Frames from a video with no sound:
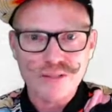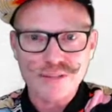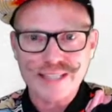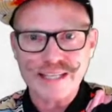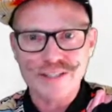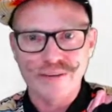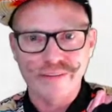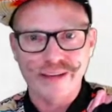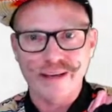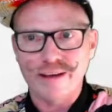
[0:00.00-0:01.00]
What's that doing
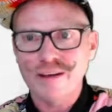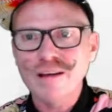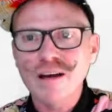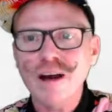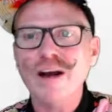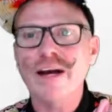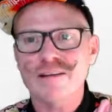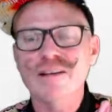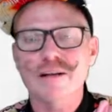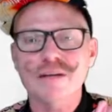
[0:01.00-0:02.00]
there? All right,
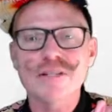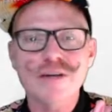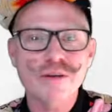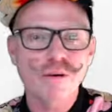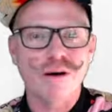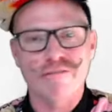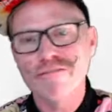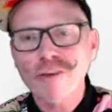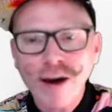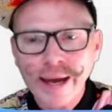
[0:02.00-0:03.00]
look, I'll tell you what.
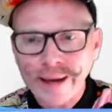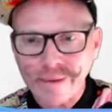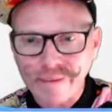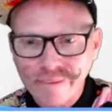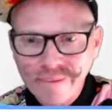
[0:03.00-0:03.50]
Fine.